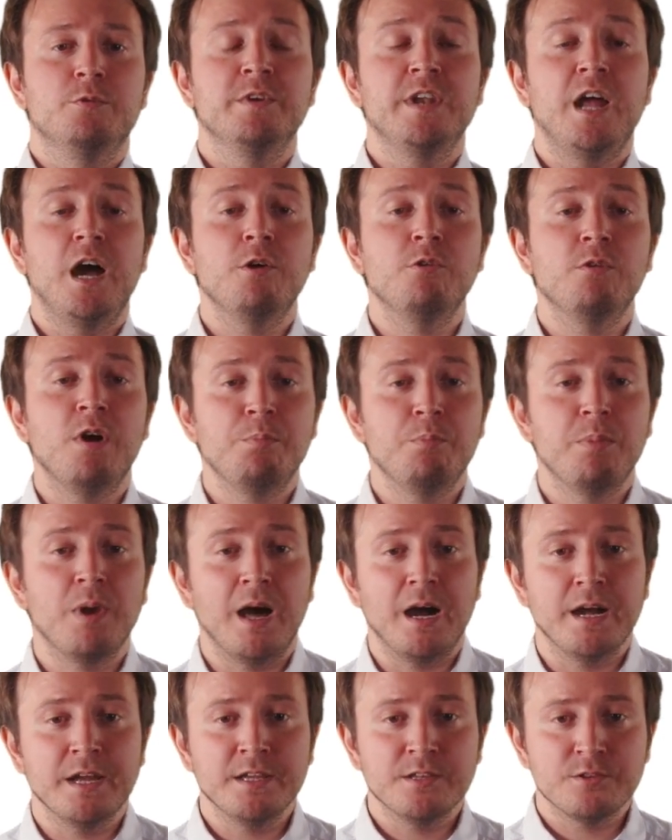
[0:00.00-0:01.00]
We now
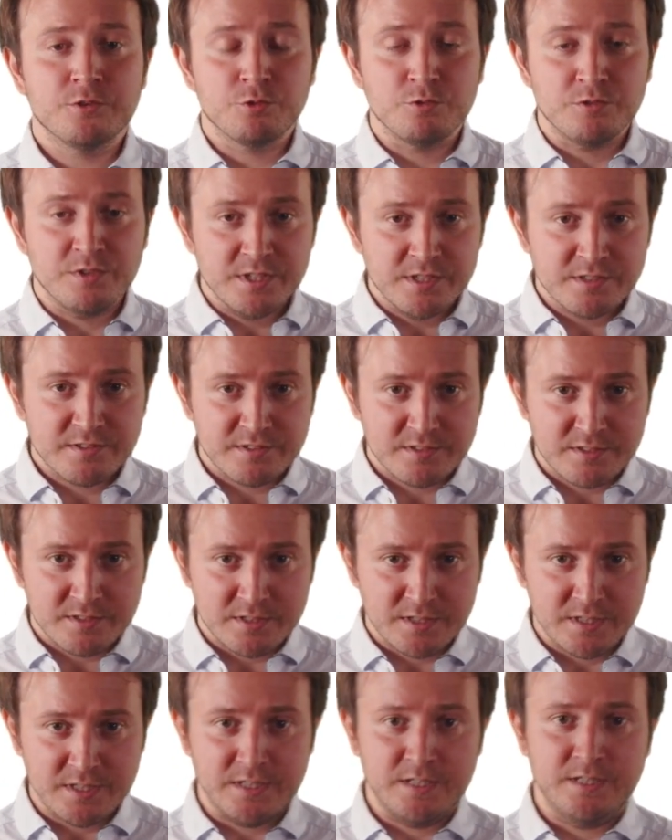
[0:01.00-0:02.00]
apply to
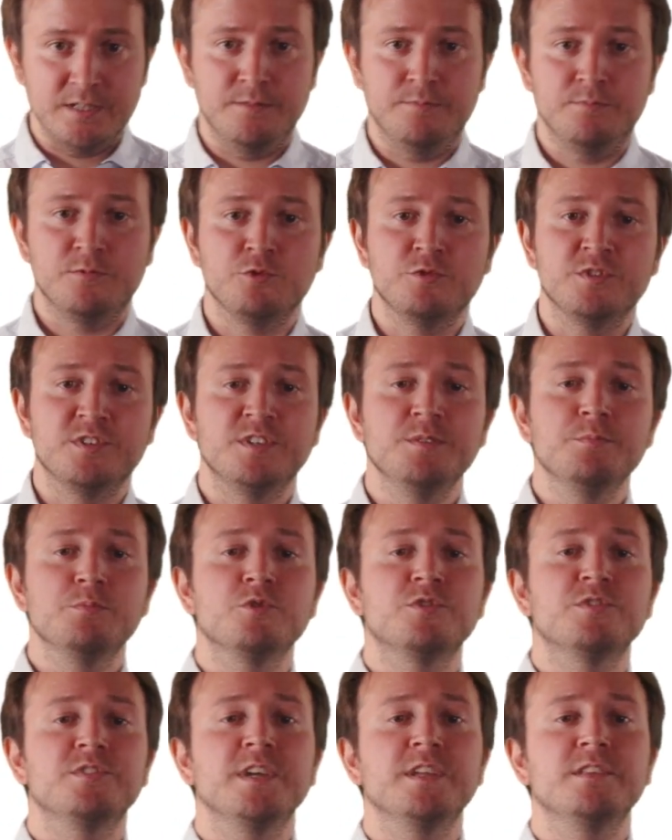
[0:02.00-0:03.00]
this
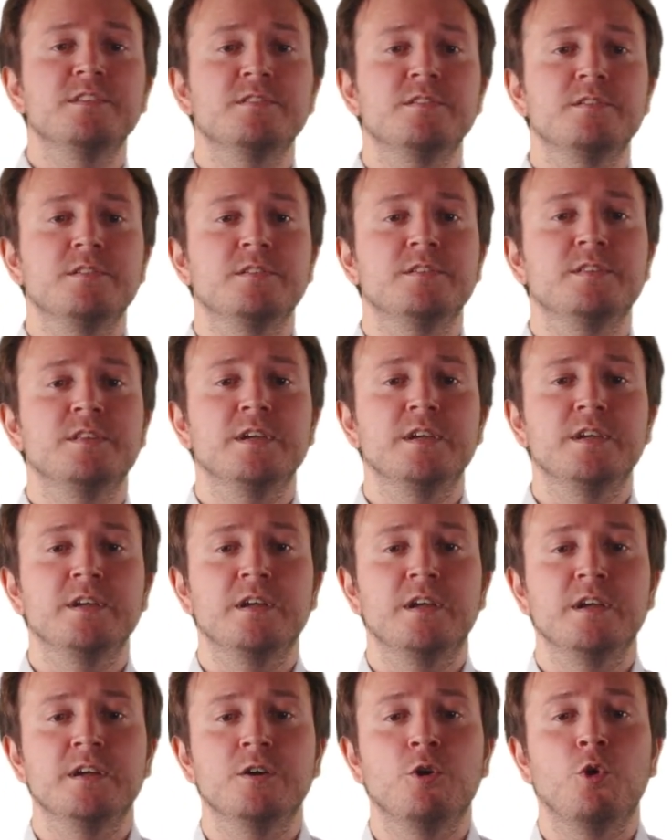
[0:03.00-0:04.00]
input state
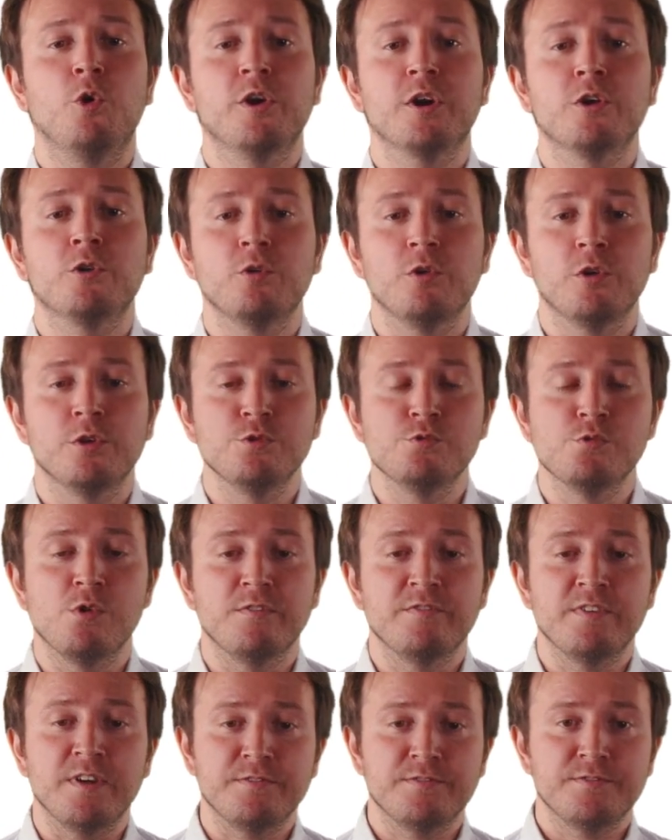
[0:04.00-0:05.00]
the oracle
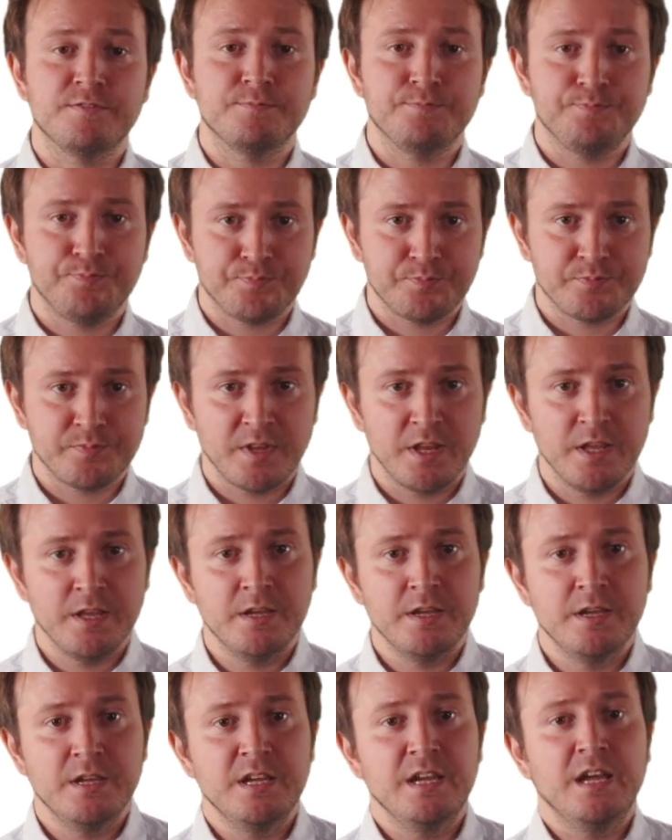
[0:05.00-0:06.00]
U of f.
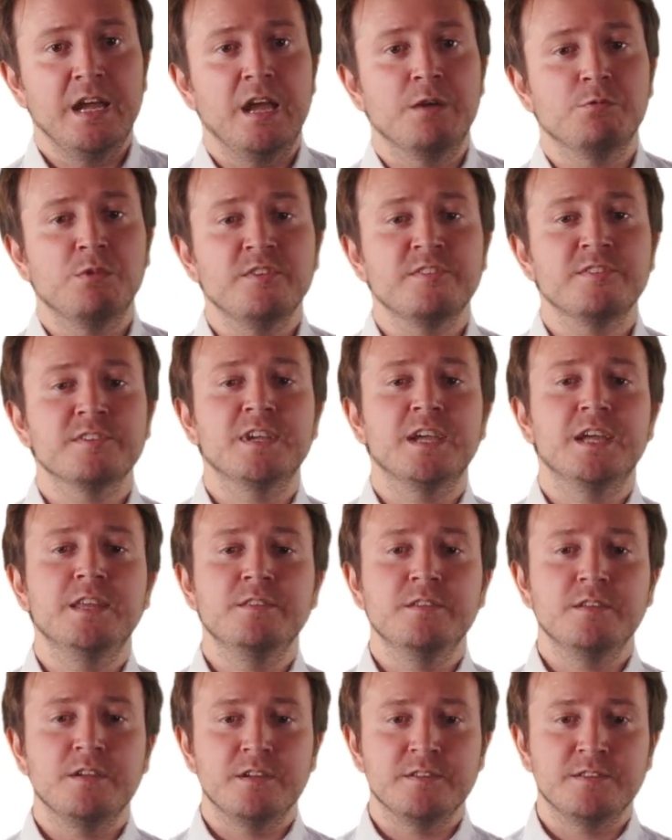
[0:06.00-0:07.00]
And once
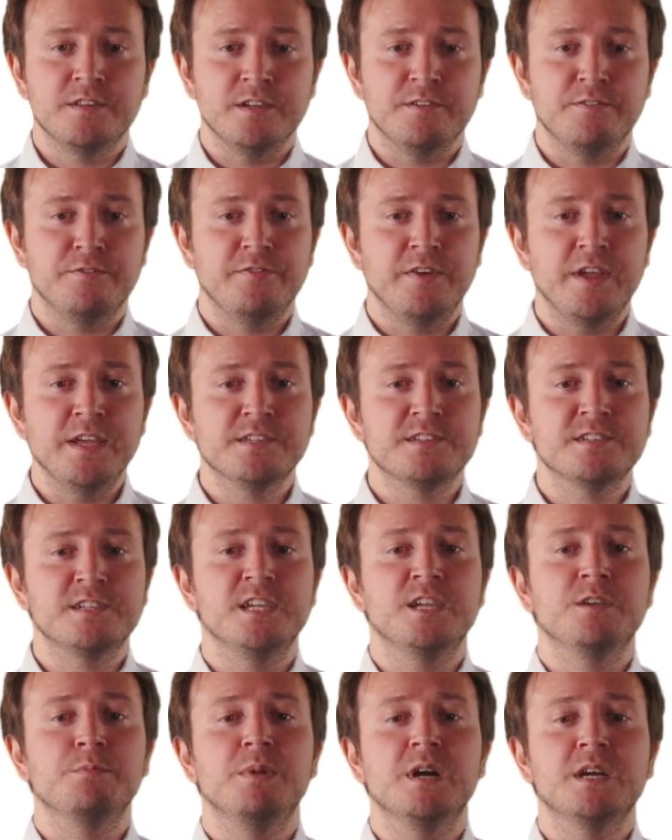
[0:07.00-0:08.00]
again, the phase
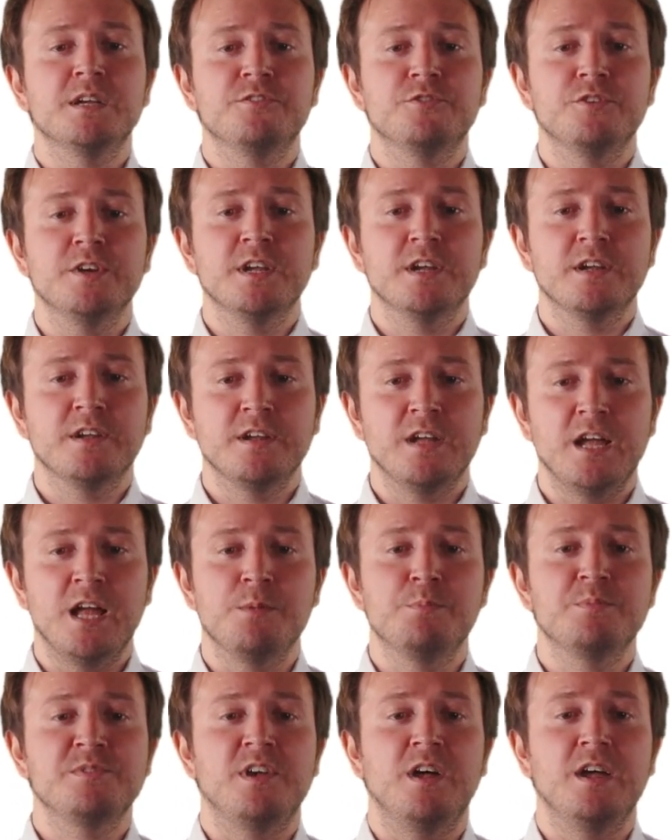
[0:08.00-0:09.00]
kickback trick
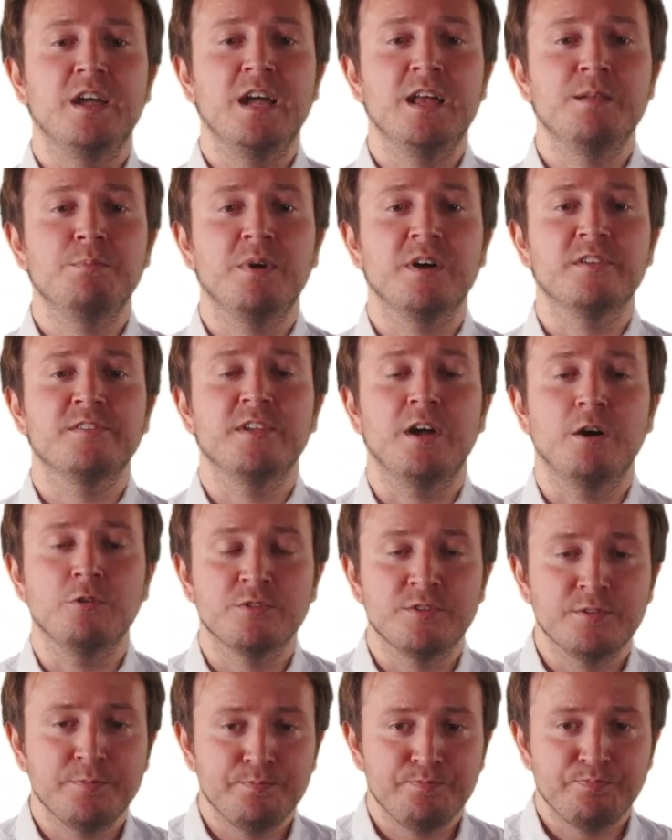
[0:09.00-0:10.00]
helps us
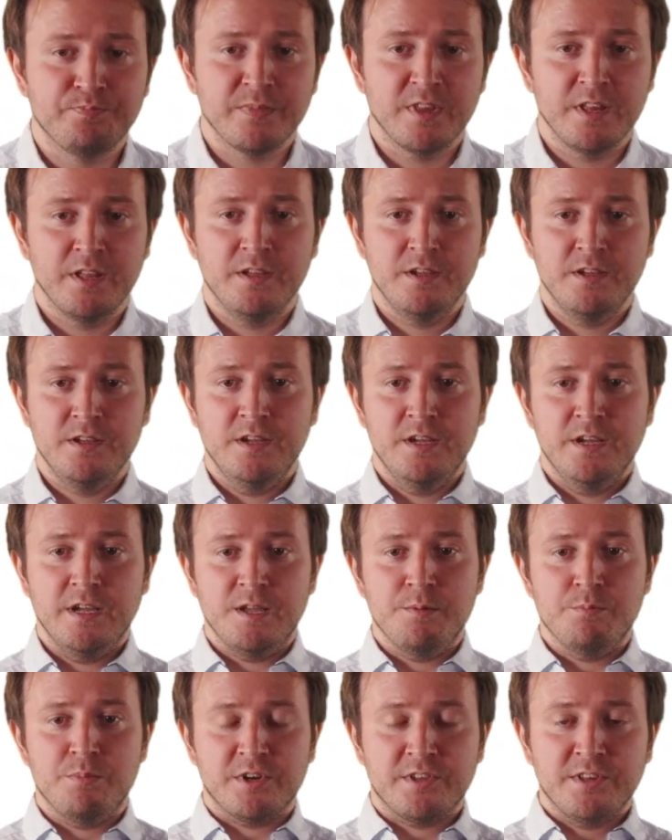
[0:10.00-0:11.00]
out.
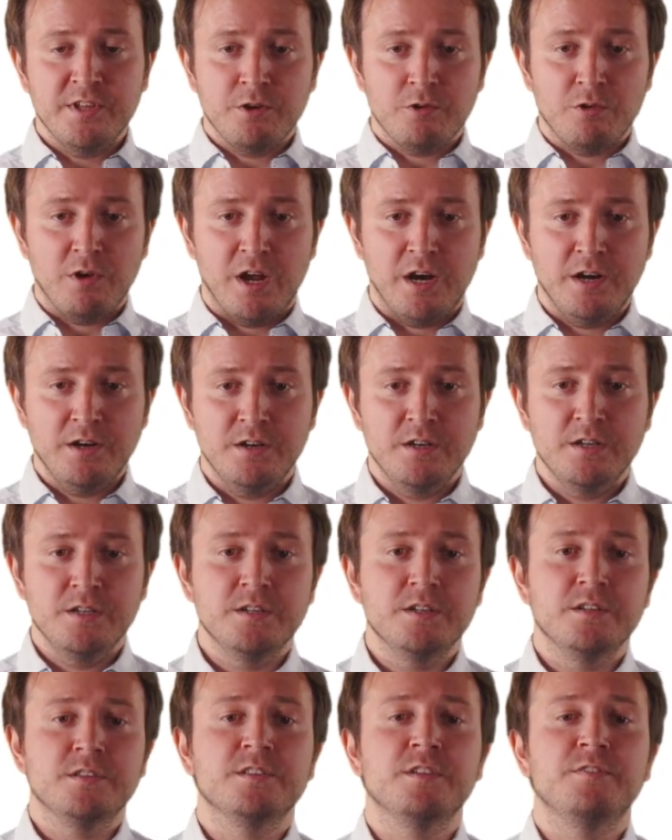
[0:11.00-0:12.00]
In particular,
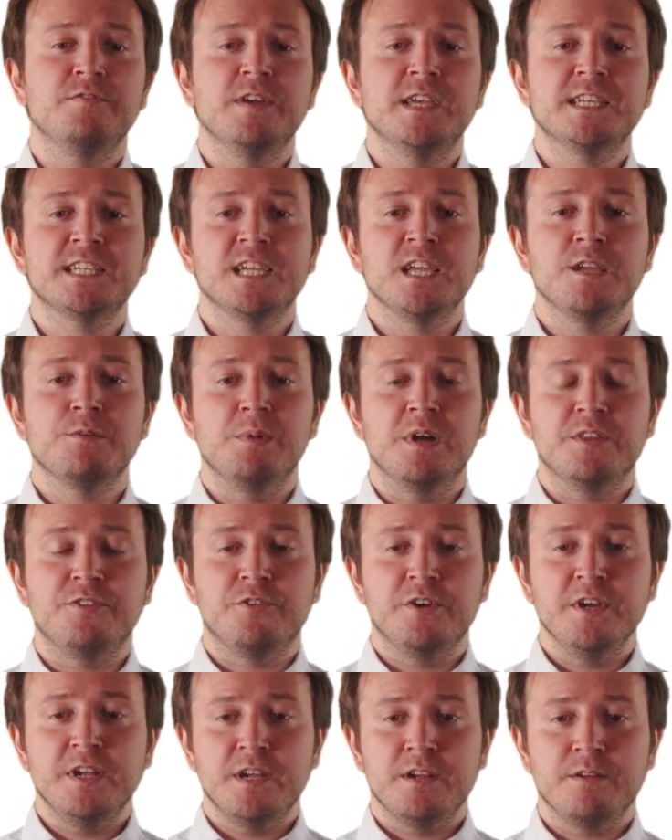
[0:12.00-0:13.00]
the phase
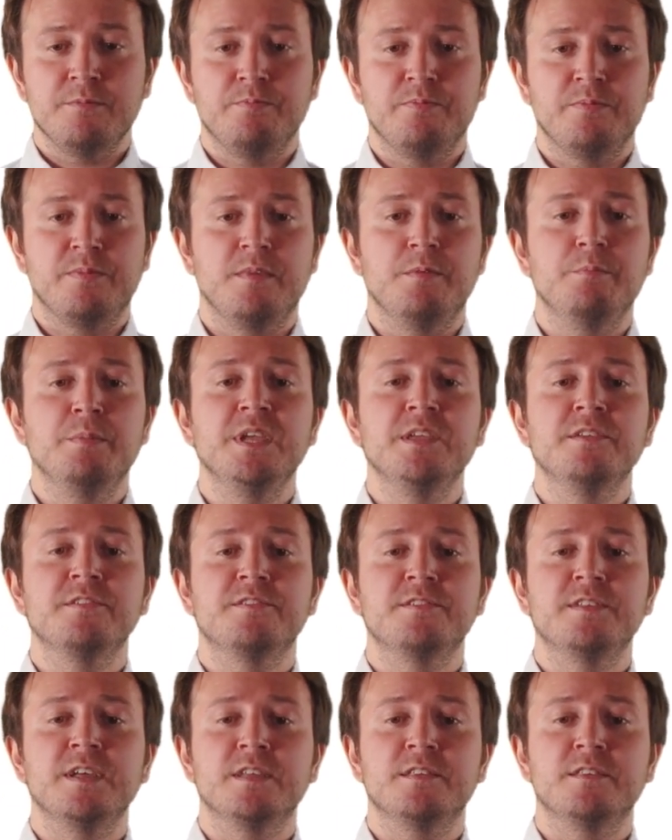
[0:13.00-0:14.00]
kickback trick
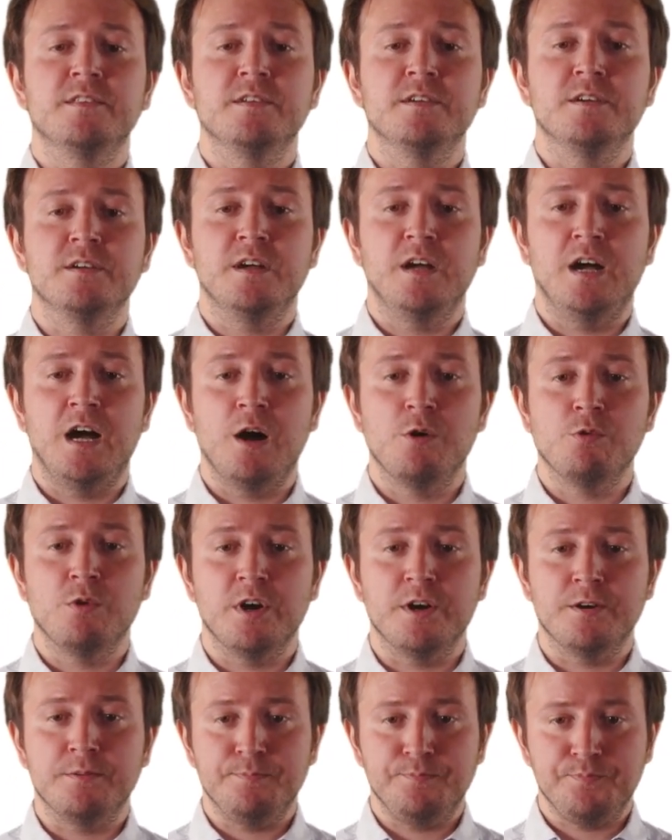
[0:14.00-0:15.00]
means that
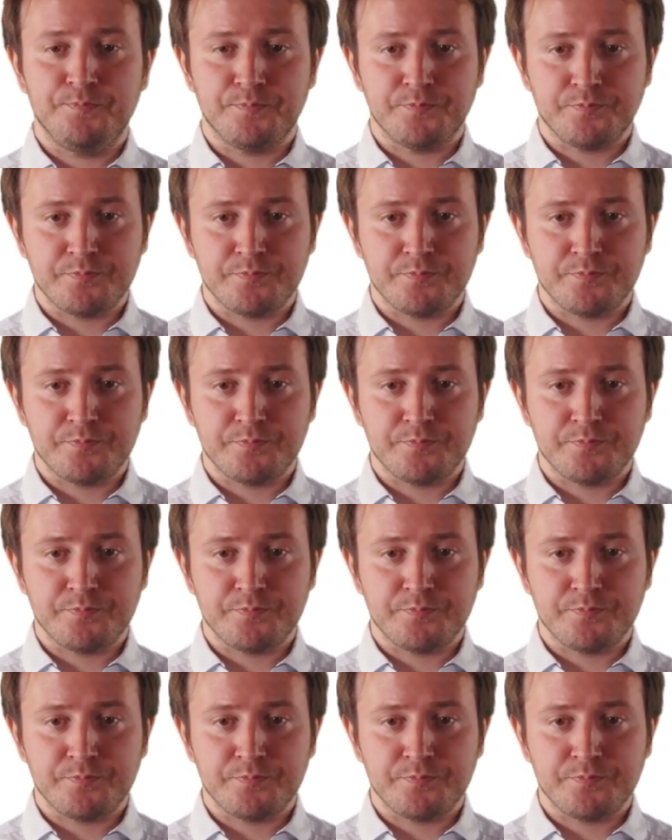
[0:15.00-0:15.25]
our